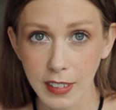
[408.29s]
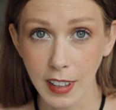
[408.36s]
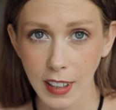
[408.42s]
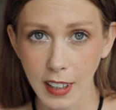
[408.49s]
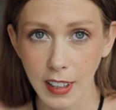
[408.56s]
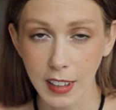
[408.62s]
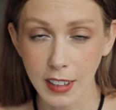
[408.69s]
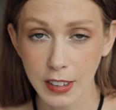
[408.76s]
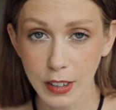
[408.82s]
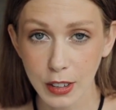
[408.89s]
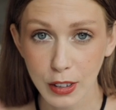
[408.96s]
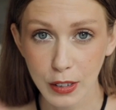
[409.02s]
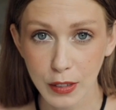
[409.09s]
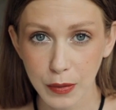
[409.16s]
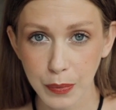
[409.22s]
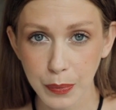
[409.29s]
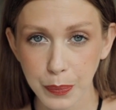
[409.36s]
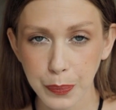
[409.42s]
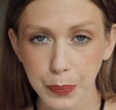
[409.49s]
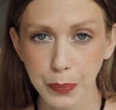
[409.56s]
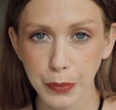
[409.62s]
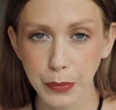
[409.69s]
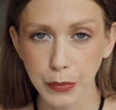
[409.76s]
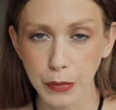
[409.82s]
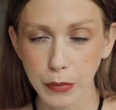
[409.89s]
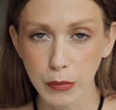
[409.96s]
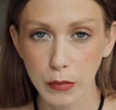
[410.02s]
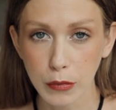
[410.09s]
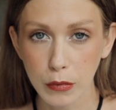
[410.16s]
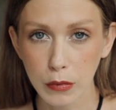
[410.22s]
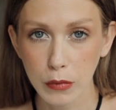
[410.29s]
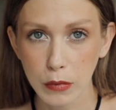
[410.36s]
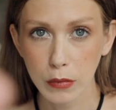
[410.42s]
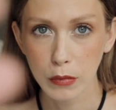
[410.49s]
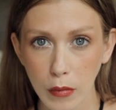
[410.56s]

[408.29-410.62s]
The worst restaurant in the world, according to me.